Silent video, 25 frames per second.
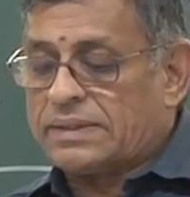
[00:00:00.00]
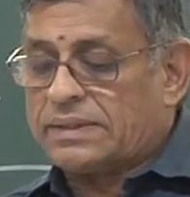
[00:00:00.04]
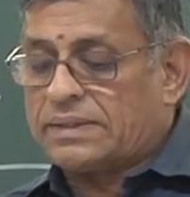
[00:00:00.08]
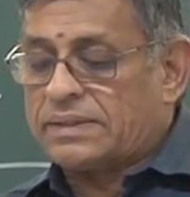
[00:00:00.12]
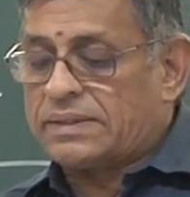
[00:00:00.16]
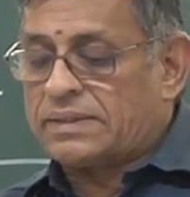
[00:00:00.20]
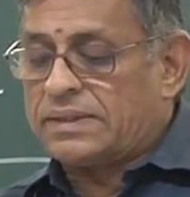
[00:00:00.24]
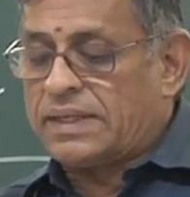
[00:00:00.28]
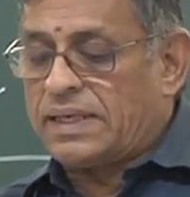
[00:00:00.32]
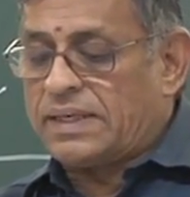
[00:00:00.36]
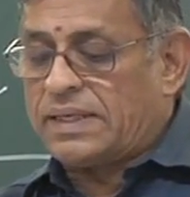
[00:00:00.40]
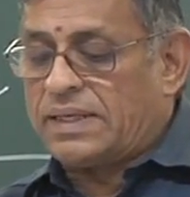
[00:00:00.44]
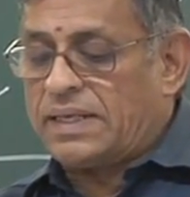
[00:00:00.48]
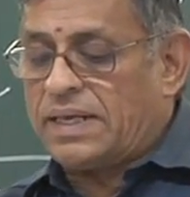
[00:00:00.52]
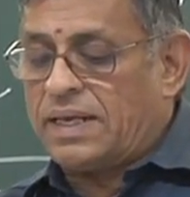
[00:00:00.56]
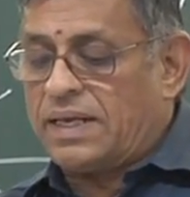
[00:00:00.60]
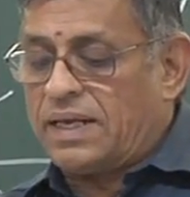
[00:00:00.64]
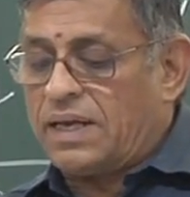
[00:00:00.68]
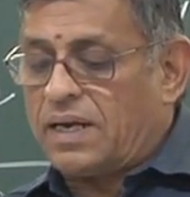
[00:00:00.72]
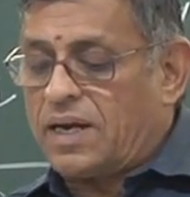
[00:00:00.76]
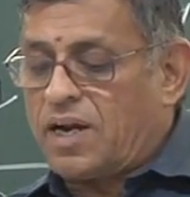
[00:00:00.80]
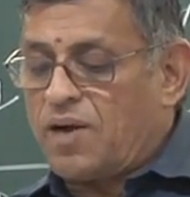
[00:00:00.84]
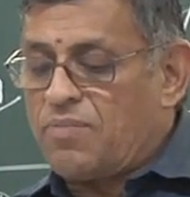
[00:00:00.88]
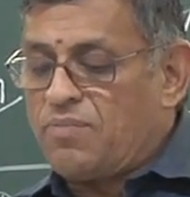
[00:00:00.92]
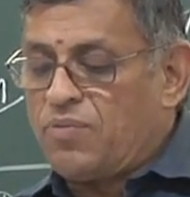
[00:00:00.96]
that
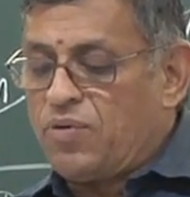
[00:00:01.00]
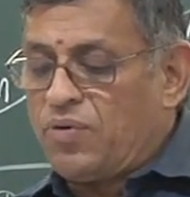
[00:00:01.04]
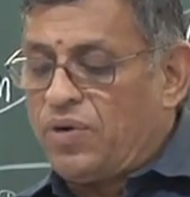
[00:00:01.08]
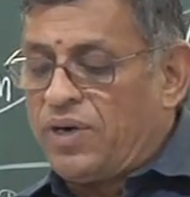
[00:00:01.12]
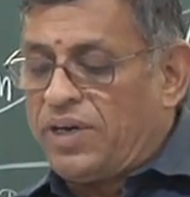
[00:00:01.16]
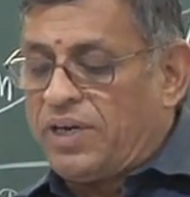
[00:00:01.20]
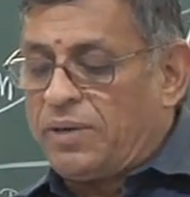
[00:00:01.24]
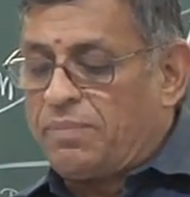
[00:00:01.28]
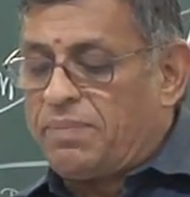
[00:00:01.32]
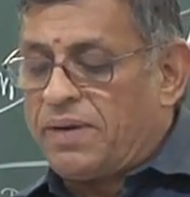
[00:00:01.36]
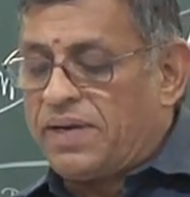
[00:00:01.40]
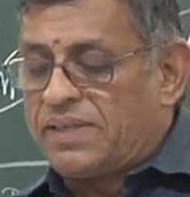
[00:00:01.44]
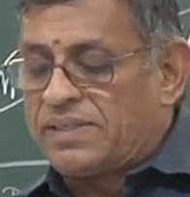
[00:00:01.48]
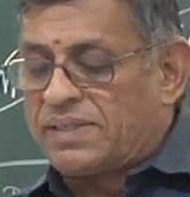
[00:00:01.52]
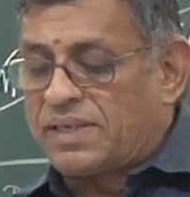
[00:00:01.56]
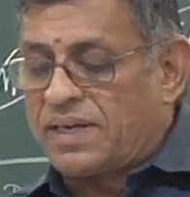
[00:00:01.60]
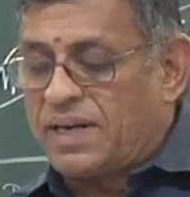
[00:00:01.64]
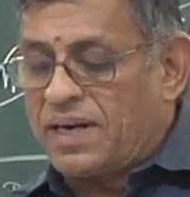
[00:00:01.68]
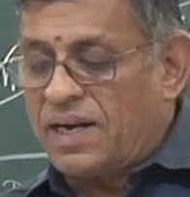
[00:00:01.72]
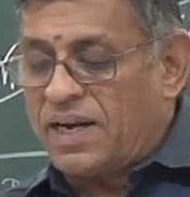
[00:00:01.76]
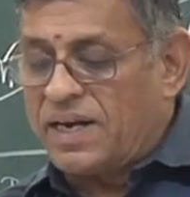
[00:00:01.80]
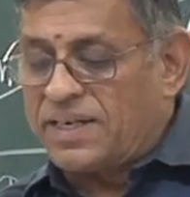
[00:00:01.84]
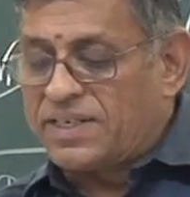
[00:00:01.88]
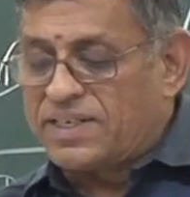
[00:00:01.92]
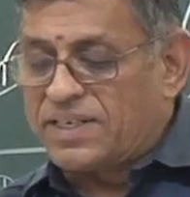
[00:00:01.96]
the community based
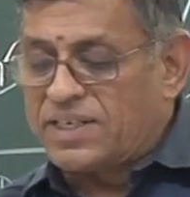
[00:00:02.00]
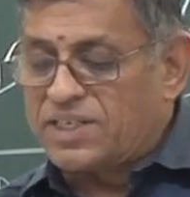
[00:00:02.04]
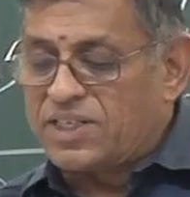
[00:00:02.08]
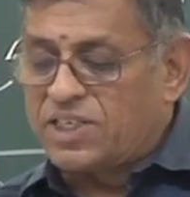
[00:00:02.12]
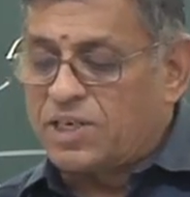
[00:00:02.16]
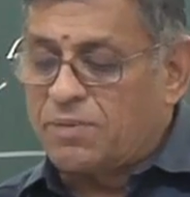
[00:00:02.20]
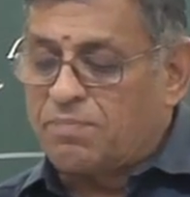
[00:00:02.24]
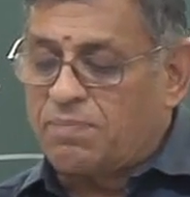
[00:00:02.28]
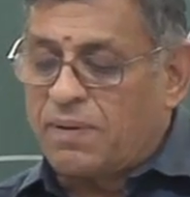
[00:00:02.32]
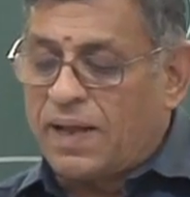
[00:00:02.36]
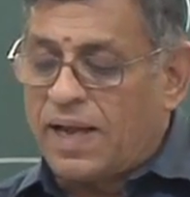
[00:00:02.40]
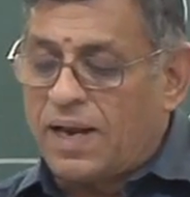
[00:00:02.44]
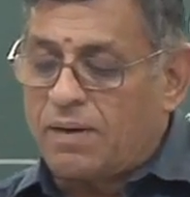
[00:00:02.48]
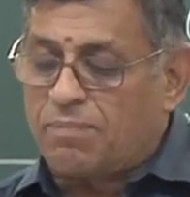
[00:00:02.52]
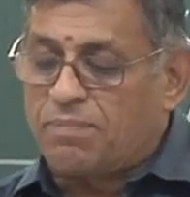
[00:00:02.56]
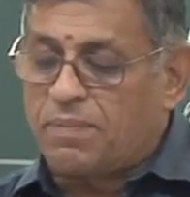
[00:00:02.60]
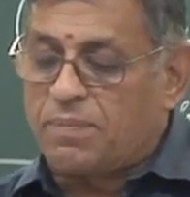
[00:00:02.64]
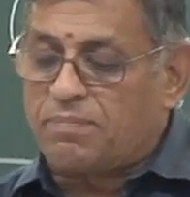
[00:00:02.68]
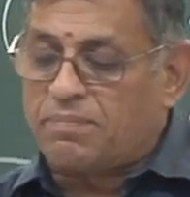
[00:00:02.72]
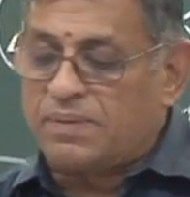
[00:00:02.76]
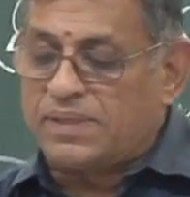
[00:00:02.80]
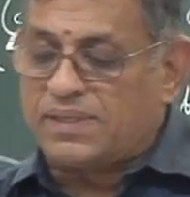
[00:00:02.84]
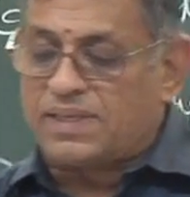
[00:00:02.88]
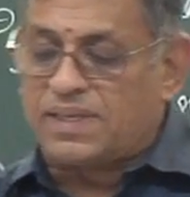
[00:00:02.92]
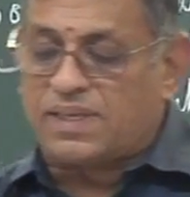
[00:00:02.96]
relationship helped
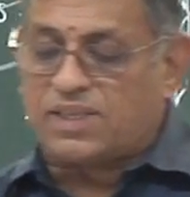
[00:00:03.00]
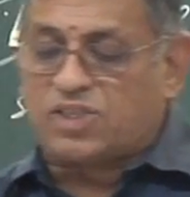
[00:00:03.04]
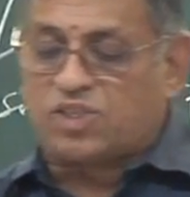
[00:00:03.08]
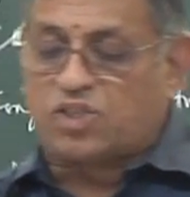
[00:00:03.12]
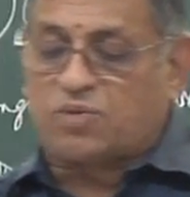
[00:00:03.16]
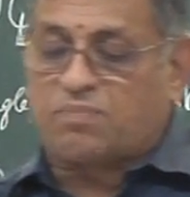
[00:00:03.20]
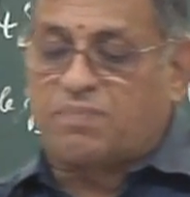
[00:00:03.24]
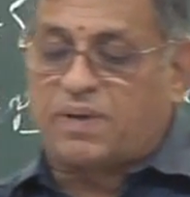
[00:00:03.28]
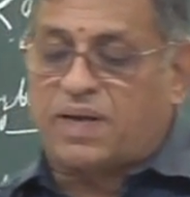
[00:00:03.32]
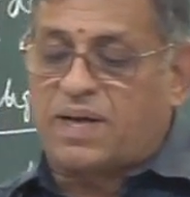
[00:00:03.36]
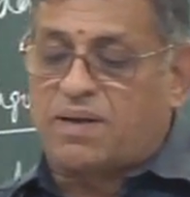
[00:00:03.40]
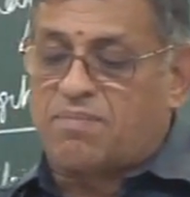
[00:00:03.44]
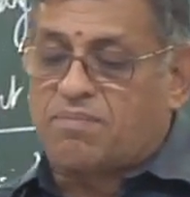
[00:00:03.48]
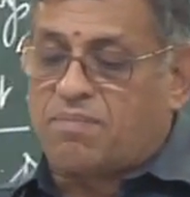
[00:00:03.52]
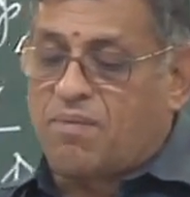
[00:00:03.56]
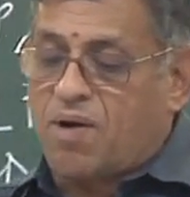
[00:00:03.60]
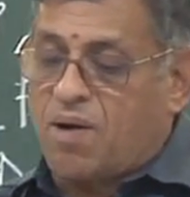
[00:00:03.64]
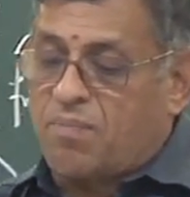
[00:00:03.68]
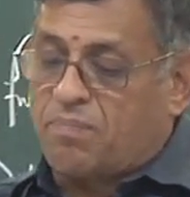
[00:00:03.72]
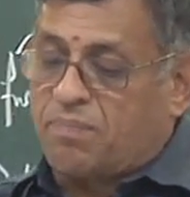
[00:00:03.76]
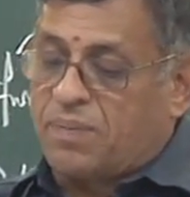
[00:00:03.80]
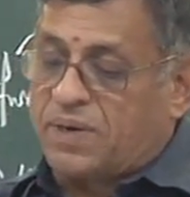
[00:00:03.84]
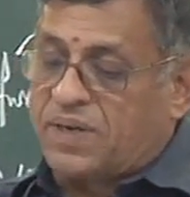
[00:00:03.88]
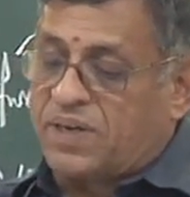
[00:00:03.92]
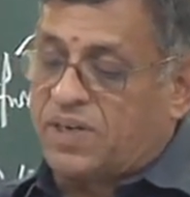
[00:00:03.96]
business to become
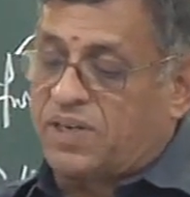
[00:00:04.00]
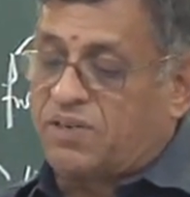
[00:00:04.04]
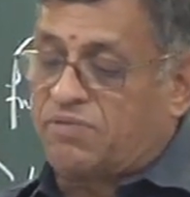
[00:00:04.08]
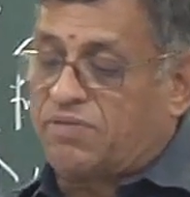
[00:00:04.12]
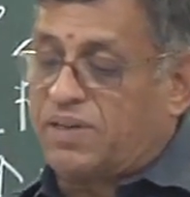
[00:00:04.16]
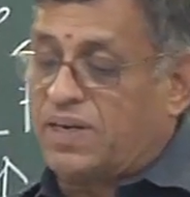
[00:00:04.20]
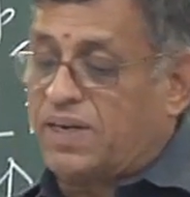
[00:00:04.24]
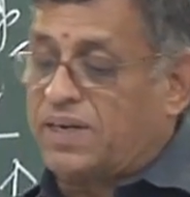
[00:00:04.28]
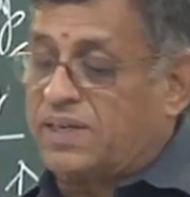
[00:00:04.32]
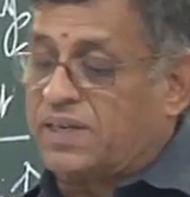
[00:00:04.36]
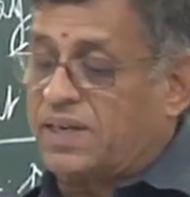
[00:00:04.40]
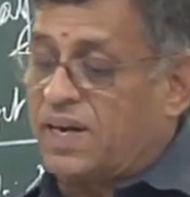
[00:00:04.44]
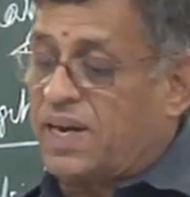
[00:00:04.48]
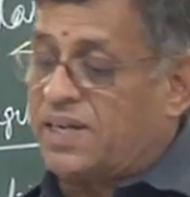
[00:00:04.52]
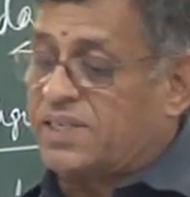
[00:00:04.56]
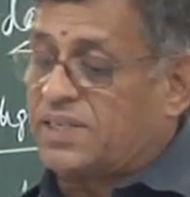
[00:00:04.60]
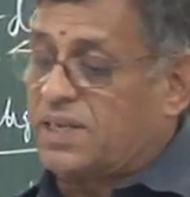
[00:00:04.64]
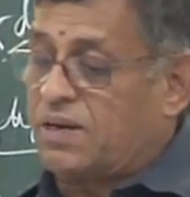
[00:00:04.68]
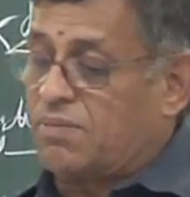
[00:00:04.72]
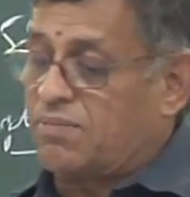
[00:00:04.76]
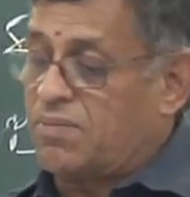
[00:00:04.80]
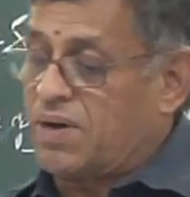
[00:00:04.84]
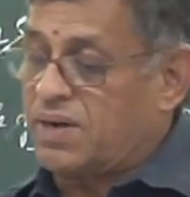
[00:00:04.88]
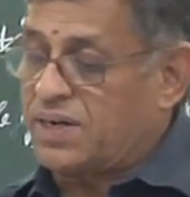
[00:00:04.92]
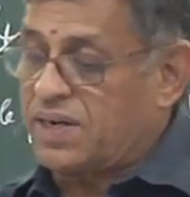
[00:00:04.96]
competitive in
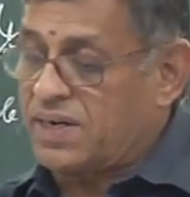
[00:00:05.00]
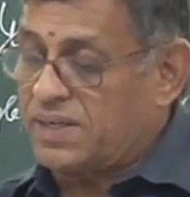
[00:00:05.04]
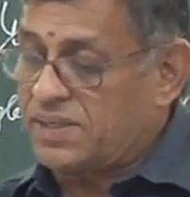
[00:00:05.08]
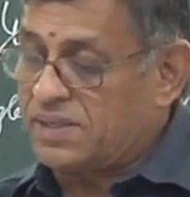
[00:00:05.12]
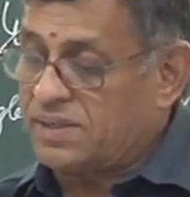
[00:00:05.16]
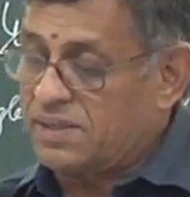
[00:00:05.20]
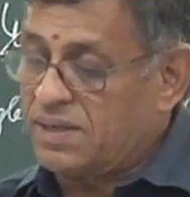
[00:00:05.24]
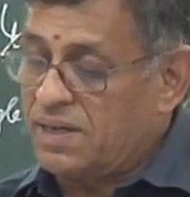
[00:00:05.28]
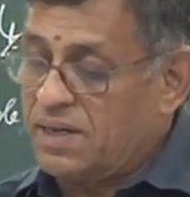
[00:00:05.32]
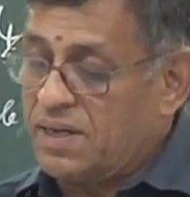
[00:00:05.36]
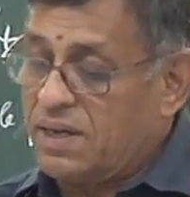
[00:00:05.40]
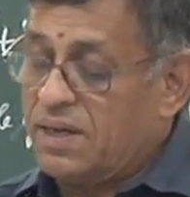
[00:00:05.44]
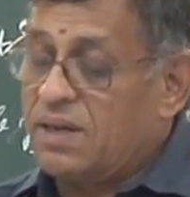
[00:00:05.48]
international markets.